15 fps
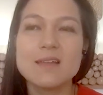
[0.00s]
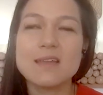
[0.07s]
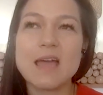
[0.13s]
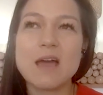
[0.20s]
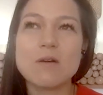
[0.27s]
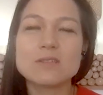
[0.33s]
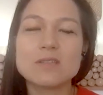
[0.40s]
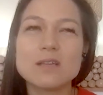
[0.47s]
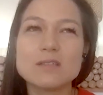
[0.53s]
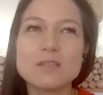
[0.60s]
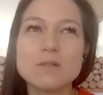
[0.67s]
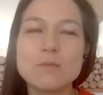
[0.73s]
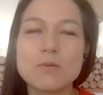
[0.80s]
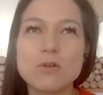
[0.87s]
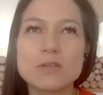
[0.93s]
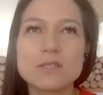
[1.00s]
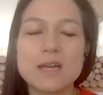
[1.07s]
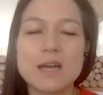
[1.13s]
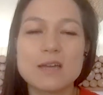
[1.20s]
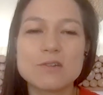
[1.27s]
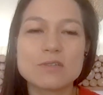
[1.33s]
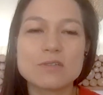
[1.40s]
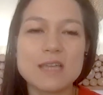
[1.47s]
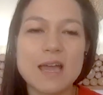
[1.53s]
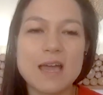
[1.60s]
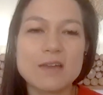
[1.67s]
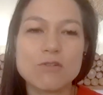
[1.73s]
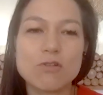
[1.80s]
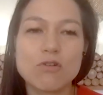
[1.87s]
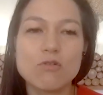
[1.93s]
Now, it's also important to
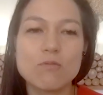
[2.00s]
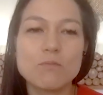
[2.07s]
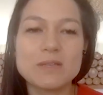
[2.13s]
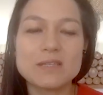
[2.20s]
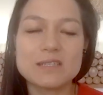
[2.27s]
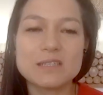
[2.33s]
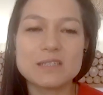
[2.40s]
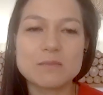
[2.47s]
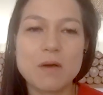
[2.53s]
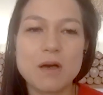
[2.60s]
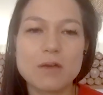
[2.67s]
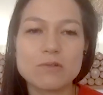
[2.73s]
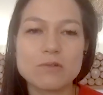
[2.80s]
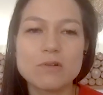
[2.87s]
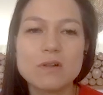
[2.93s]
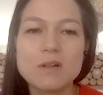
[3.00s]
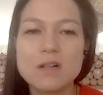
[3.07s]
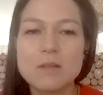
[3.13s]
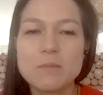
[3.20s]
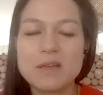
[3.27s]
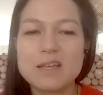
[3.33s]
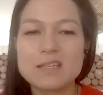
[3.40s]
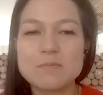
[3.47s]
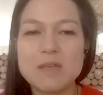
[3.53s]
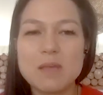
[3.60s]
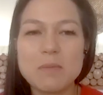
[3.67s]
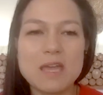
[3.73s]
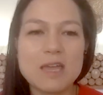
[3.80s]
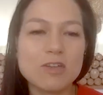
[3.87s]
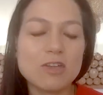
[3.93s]
understand your own business model, because
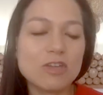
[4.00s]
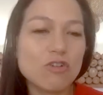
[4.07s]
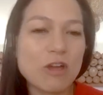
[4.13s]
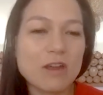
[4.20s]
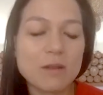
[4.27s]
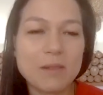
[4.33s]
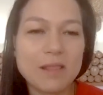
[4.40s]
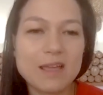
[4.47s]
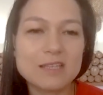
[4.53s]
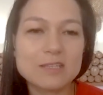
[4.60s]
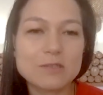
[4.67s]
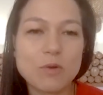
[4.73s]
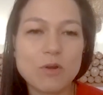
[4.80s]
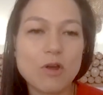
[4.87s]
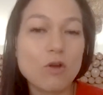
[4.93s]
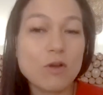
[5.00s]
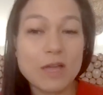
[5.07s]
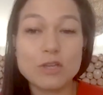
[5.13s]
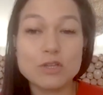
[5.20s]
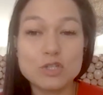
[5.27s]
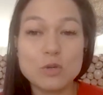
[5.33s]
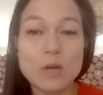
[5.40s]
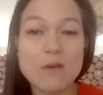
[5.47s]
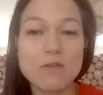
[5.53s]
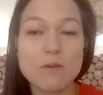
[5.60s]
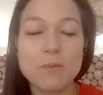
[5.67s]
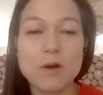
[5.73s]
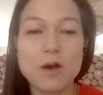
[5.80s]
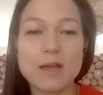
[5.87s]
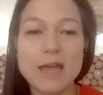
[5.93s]
maybe you're at a place where, okay, you do have a
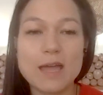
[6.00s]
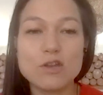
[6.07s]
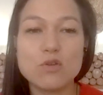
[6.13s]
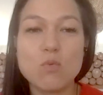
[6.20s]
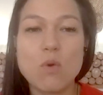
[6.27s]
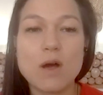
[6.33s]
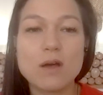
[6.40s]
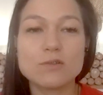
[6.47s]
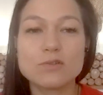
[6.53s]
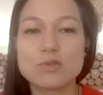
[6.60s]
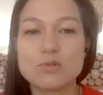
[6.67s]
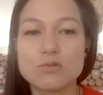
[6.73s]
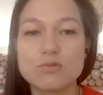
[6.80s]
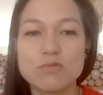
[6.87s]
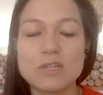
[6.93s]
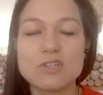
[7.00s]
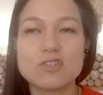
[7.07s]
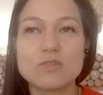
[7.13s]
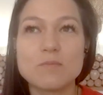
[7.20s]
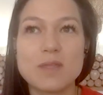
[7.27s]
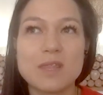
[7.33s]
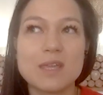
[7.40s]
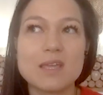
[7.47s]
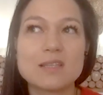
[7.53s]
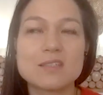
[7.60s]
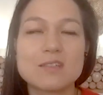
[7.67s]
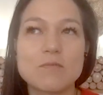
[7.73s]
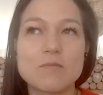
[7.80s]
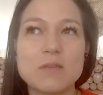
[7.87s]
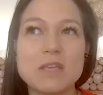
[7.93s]
book and you want to reach
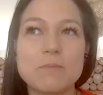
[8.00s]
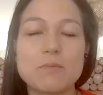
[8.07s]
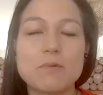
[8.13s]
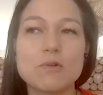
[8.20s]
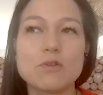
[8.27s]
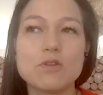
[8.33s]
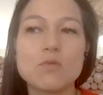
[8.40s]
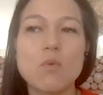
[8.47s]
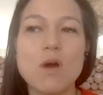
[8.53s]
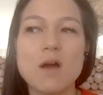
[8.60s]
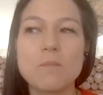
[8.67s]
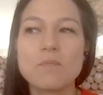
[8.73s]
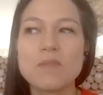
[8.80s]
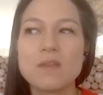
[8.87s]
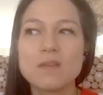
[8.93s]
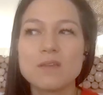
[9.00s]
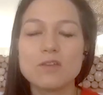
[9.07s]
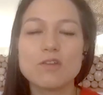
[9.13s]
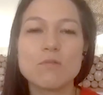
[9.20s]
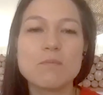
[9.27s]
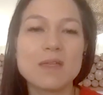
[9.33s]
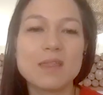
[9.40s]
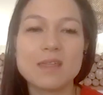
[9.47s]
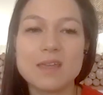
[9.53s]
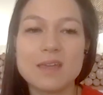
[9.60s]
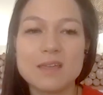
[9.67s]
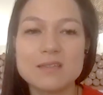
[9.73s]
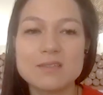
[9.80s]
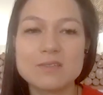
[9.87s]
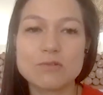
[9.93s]
millions of people. You want, you know,
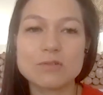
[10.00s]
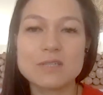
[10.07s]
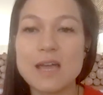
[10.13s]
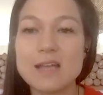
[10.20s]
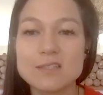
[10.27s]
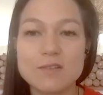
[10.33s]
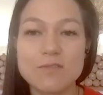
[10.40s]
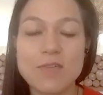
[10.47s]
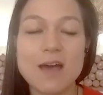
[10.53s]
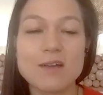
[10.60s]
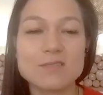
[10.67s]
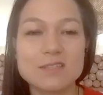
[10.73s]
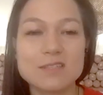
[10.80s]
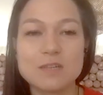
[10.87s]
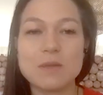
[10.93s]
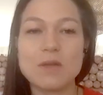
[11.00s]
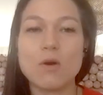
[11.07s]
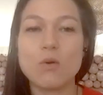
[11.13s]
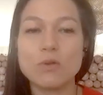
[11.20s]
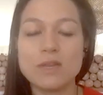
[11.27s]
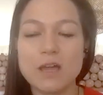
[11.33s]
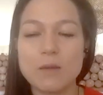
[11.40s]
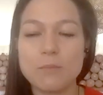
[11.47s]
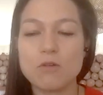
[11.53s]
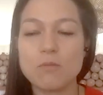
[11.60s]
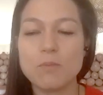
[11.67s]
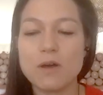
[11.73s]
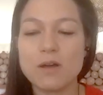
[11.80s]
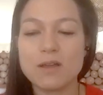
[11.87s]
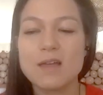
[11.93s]
millions or tens of thousands to be holding up your
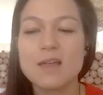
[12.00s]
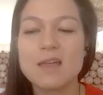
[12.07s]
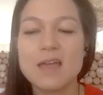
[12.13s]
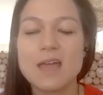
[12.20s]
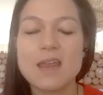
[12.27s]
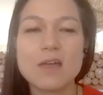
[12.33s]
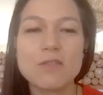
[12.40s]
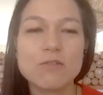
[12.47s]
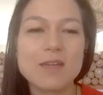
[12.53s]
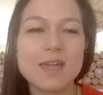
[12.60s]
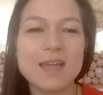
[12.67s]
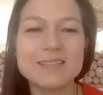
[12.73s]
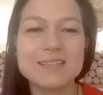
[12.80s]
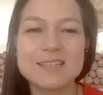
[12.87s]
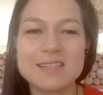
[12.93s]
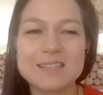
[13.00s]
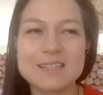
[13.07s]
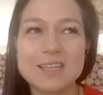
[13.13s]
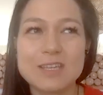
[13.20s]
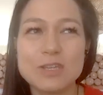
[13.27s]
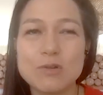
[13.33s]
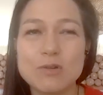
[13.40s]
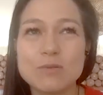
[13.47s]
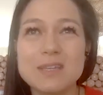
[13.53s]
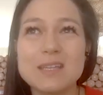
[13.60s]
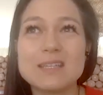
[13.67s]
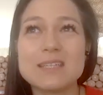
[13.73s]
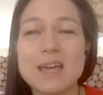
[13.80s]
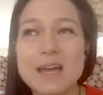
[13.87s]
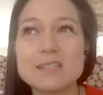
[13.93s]
book. In other cases, it's like you don't
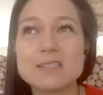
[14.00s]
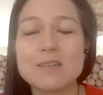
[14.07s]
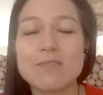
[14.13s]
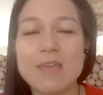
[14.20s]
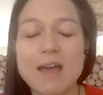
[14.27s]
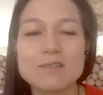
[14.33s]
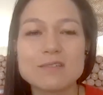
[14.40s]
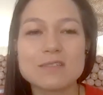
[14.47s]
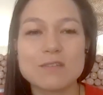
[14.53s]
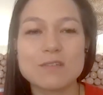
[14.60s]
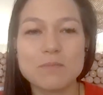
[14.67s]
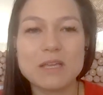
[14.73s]
need tens of thousands of